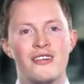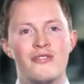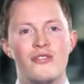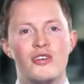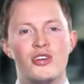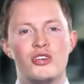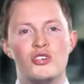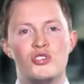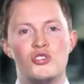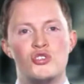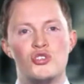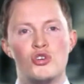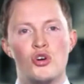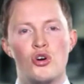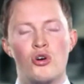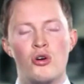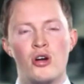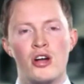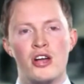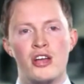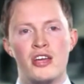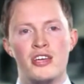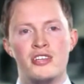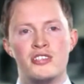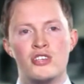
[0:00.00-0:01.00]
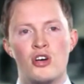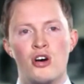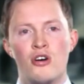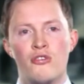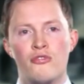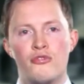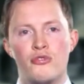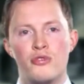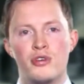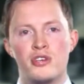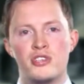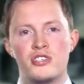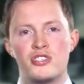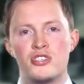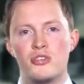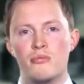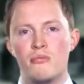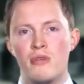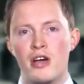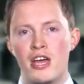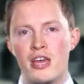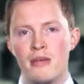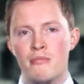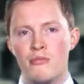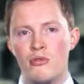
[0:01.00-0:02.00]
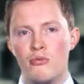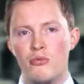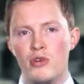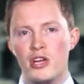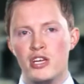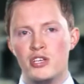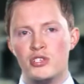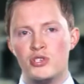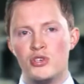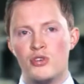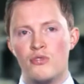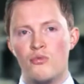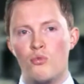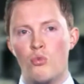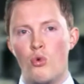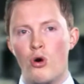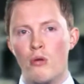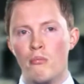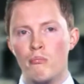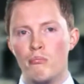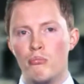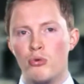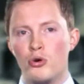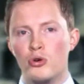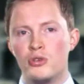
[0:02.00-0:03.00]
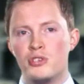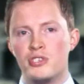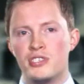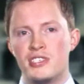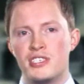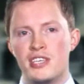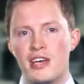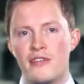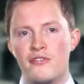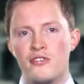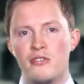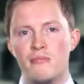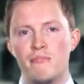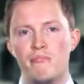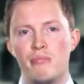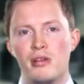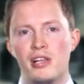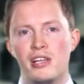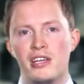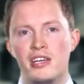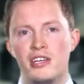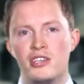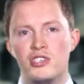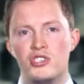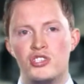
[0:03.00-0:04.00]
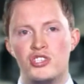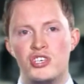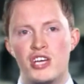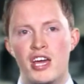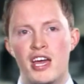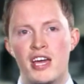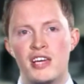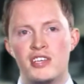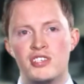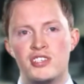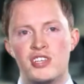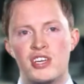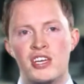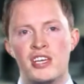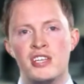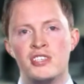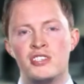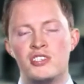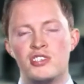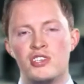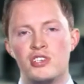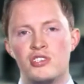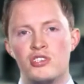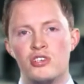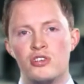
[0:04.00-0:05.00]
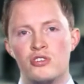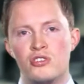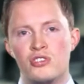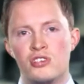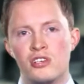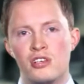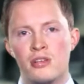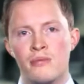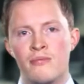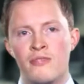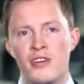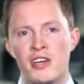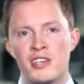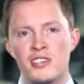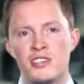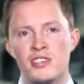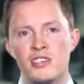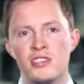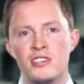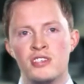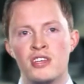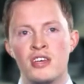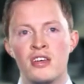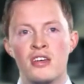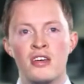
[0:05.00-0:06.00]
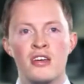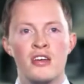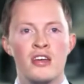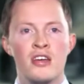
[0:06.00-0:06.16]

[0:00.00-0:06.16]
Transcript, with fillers: The insurer is offering somewhere in the region of 1.7 billion shares to institutional investors,